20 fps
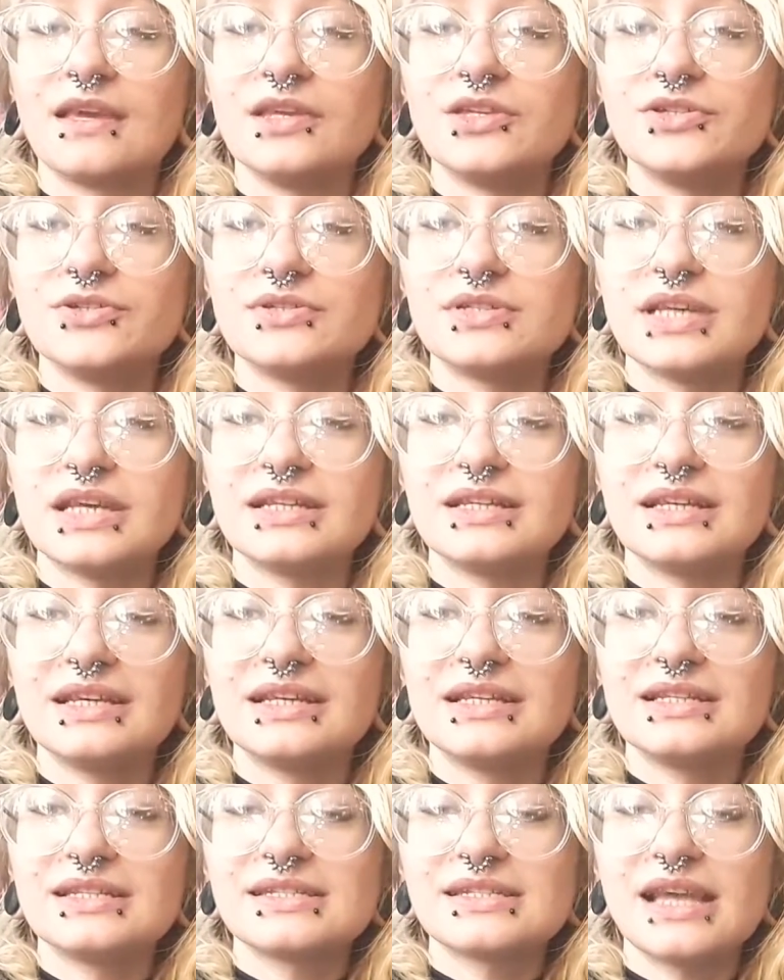is you take
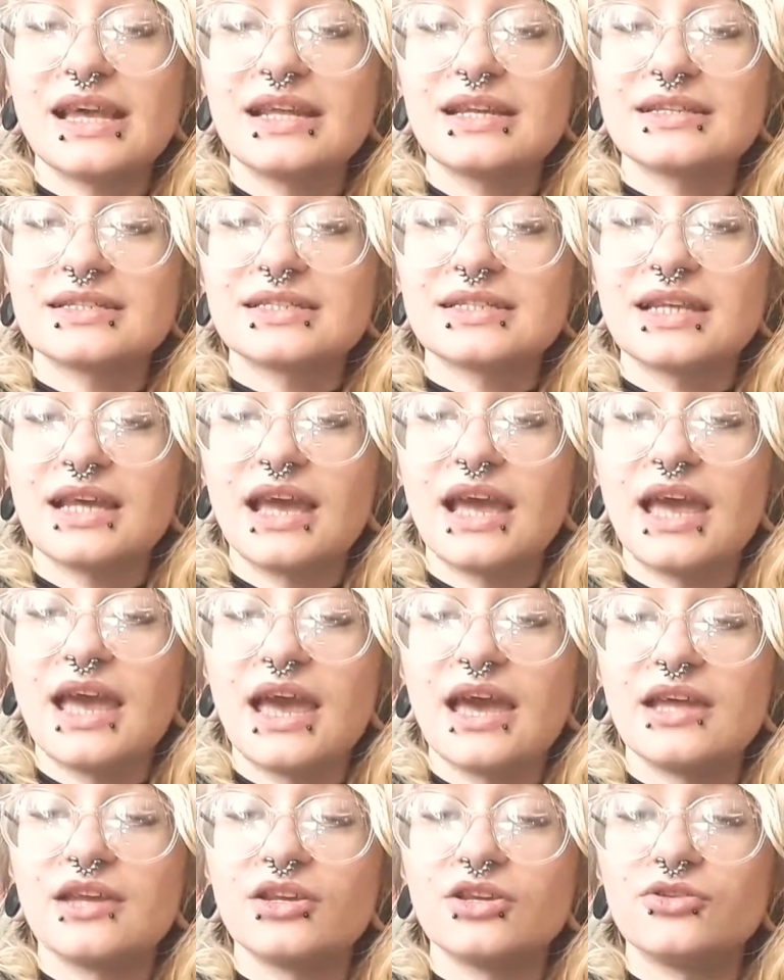the incense
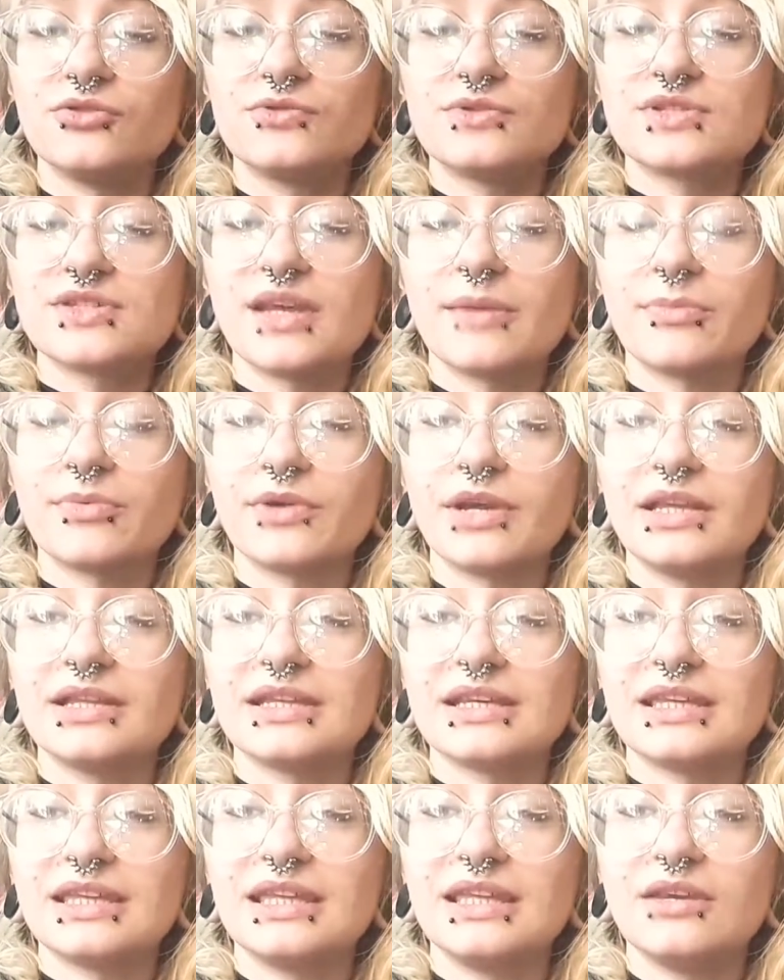and you separate
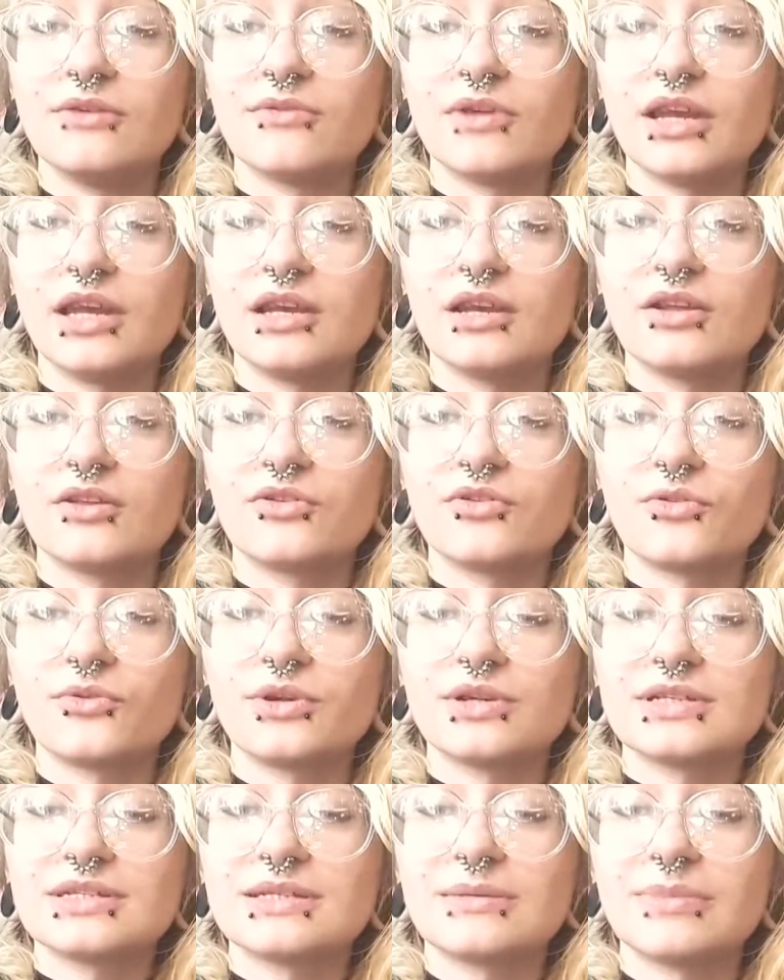the key ring
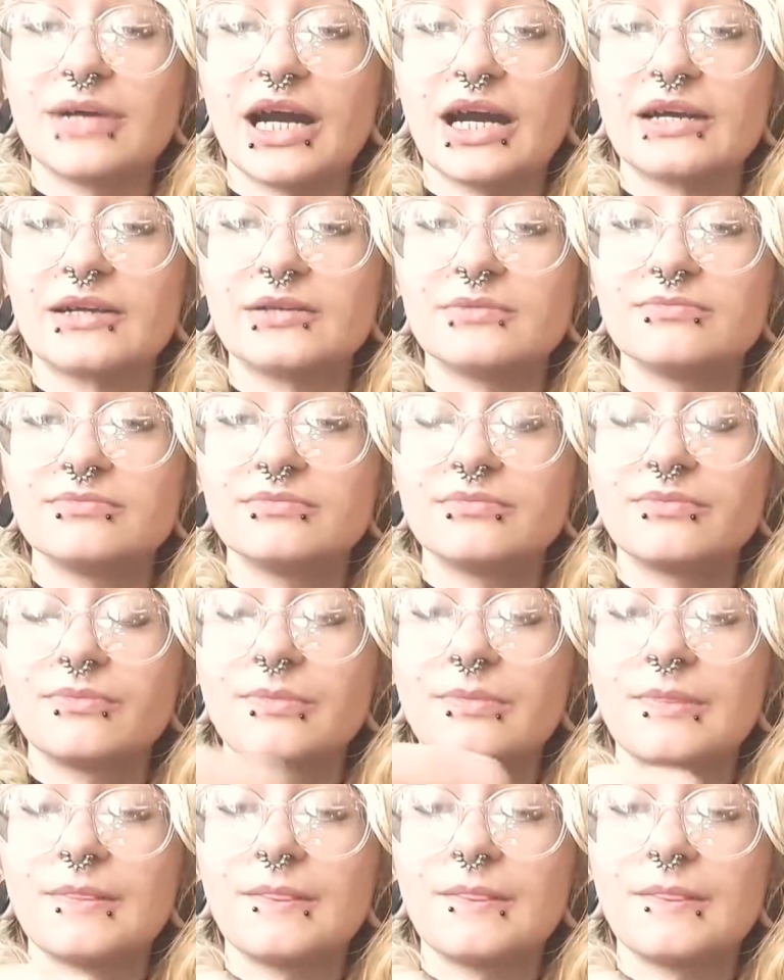towards the bottom,